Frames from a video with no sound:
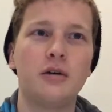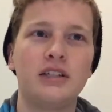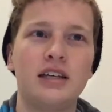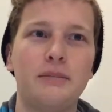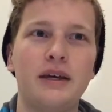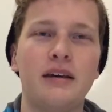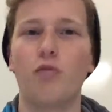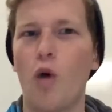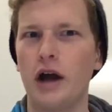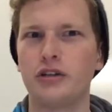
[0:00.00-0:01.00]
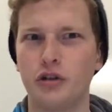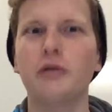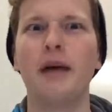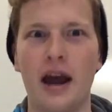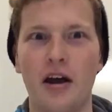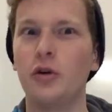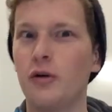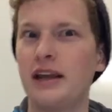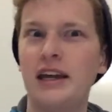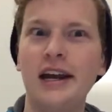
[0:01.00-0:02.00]
OTP, one true pair. Who
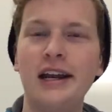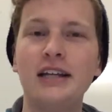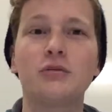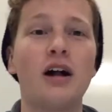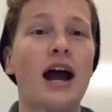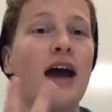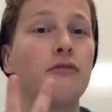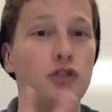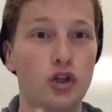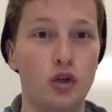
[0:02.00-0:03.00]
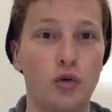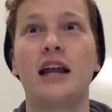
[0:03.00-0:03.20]
do I think it is? Well, I have two.